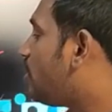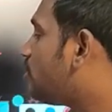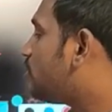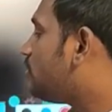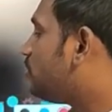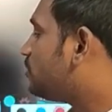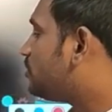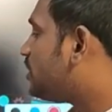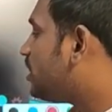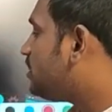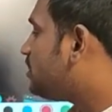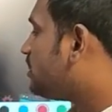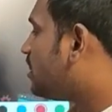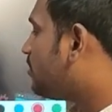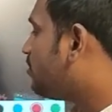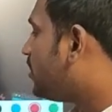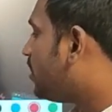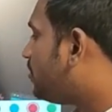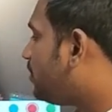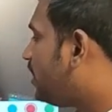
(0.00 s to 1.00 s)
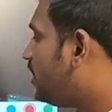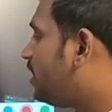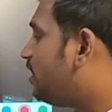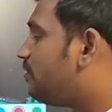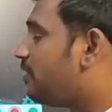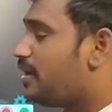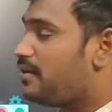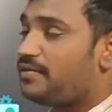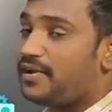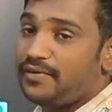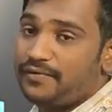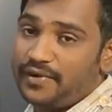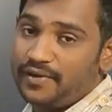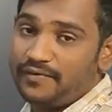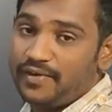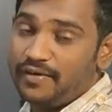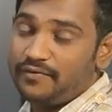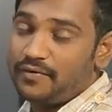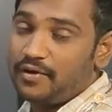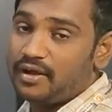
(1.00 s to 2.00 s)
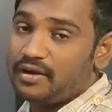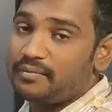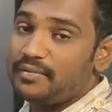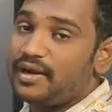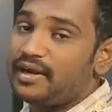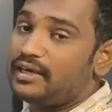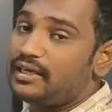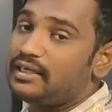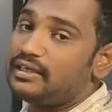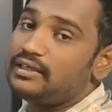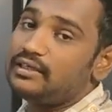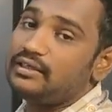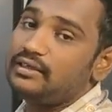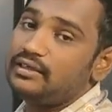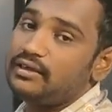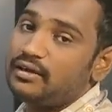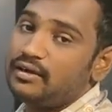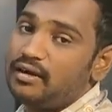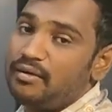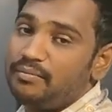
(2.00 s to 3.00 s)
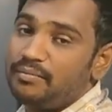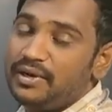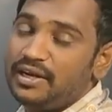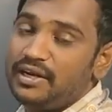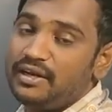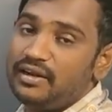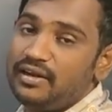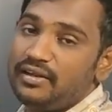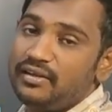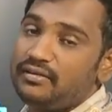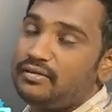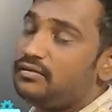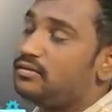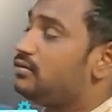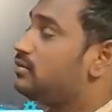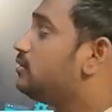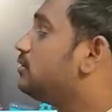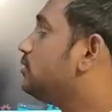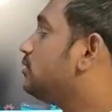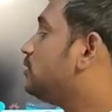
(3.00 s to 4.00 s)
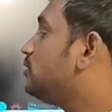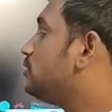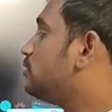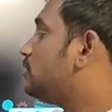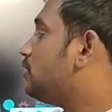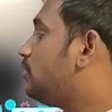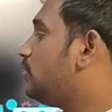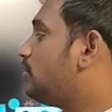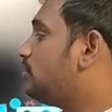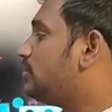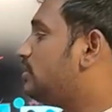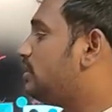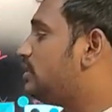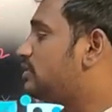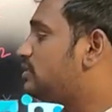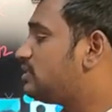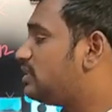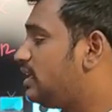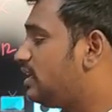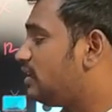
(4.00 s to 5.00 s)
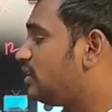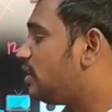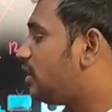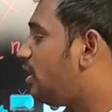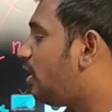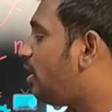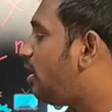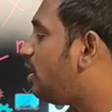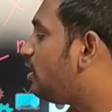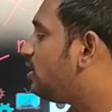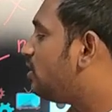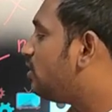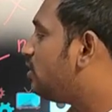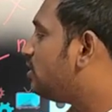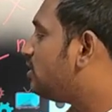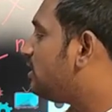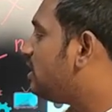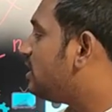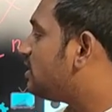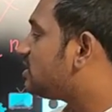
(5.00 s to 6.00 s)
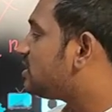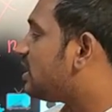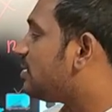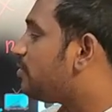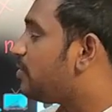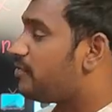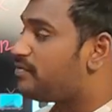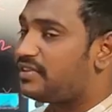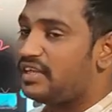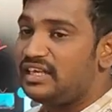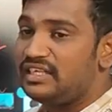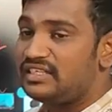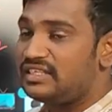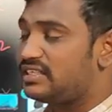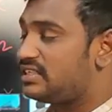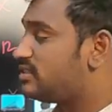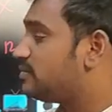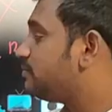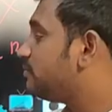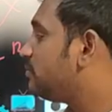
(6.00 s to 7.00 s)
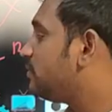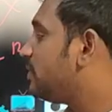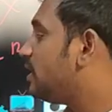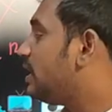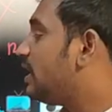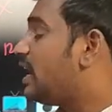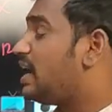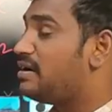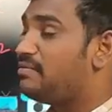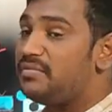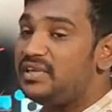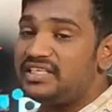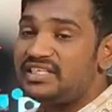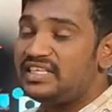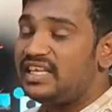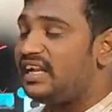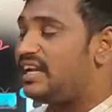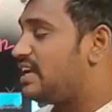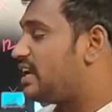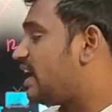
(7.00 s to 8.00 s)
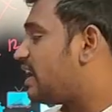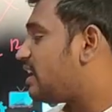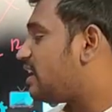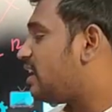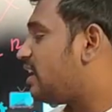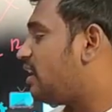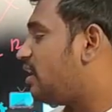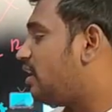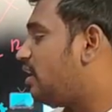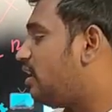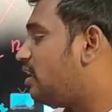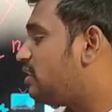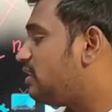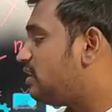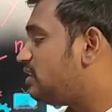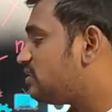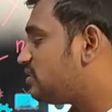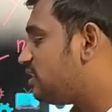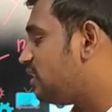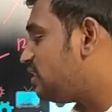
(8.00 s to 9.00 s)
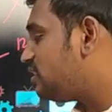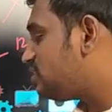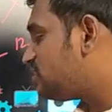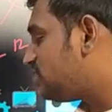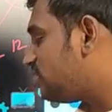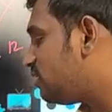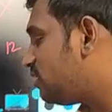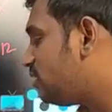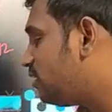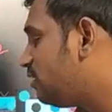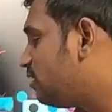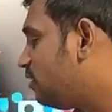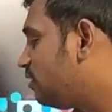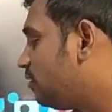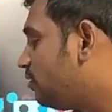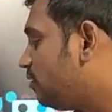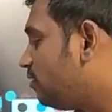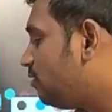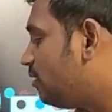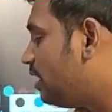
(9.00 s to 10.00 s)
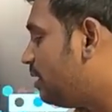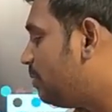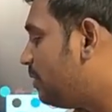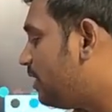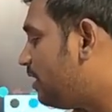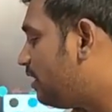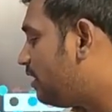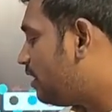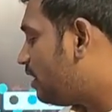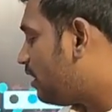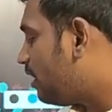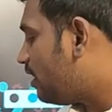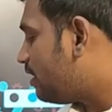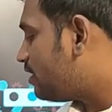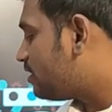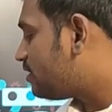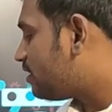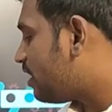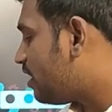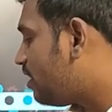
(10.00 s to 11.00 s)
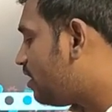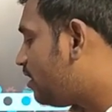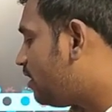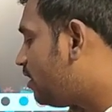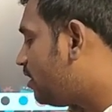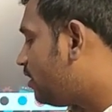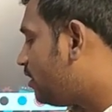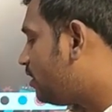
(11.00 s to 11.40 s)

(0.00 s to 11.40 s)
have to change MMDD YY format completely. So this thing, all these type of things and missing data, all these things will be understand